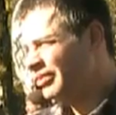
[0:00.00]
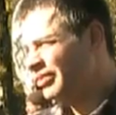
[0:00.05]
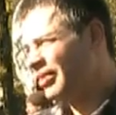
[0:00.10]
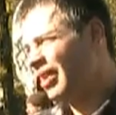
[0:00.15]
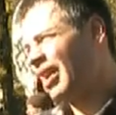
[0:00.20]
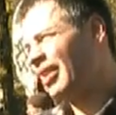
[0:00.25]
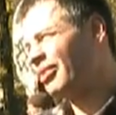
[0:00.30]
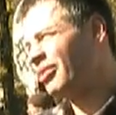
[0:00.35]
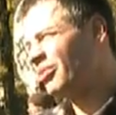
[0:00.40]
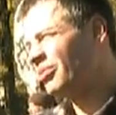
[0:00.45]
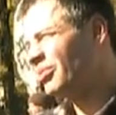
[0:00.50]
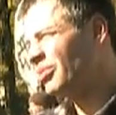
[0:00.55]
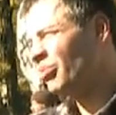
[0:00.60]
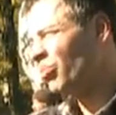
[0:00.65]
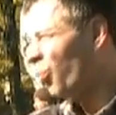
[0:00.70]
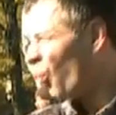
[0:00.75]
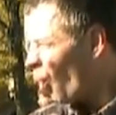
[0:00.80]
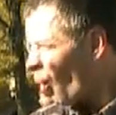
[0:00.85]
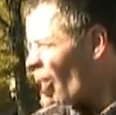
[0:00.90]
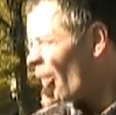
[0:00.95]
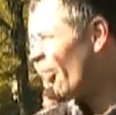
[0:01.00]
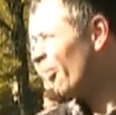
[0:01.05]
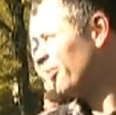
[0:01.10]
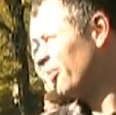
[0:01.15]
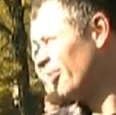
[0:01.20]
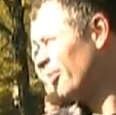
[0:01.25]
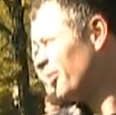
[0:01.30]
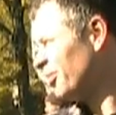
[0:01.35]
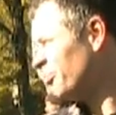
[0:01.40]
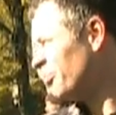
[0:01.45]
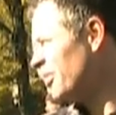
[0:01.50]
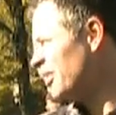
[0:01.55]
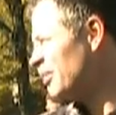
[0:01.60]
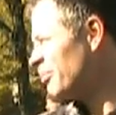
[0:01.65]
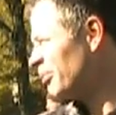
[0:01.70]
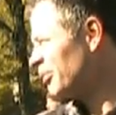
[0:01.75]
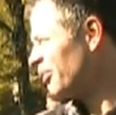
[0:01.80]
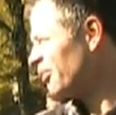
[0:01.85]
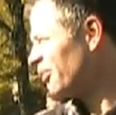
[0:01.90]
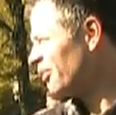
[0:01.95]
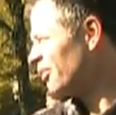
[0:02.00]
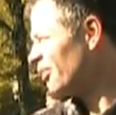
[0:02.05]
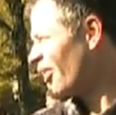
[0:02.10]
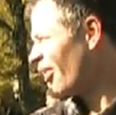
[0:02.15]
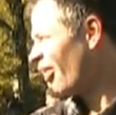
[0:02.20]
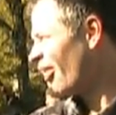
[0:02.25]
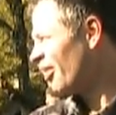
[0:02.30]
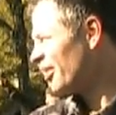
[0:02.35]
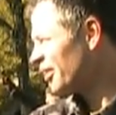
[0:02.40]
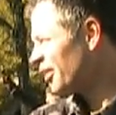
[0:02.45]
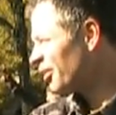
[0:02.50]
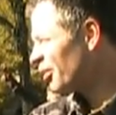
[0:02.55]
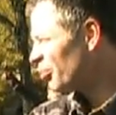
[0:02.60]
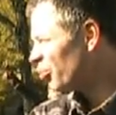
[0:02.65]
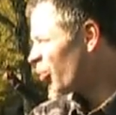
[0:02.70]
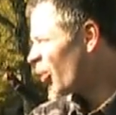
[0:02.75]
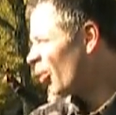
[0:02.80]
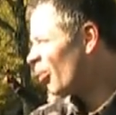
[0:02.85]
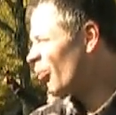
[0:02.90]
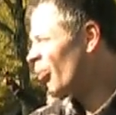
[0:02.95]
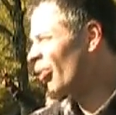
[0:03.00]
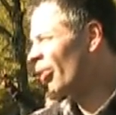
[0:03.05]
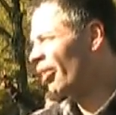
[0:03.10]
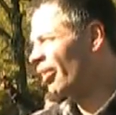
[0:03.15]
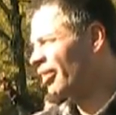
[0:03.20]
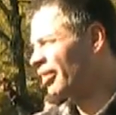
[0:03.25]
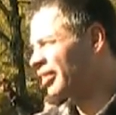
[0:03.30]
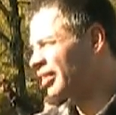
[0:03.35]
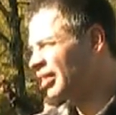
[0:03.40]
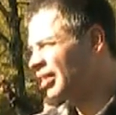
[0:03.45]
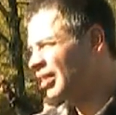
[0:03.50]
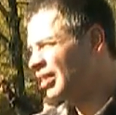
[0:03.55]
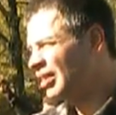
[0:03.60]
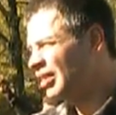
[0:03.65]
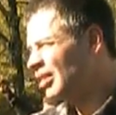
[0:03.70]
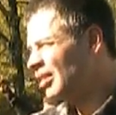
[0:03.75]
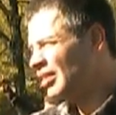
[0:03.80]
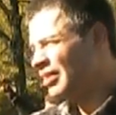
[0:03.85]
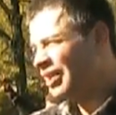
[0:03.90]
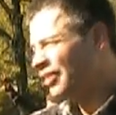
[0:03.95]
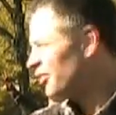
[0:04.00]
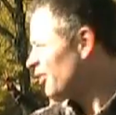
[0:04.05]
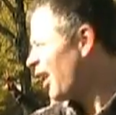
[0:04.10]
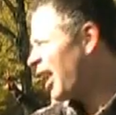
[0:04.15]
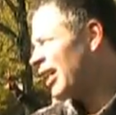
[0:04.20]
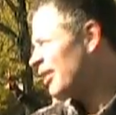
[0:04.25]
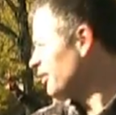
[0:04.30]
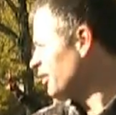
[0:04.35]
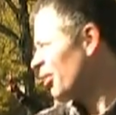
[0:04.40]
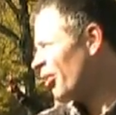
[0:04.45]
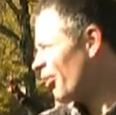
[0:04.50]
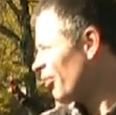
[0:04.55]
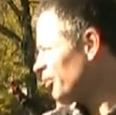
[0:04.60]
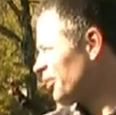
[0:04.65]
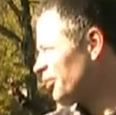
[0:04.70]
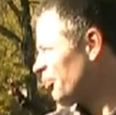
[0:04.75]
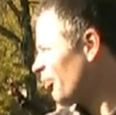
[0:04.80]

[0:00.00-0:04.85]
not war, so to speak, but this is what we're. It's not, the drug.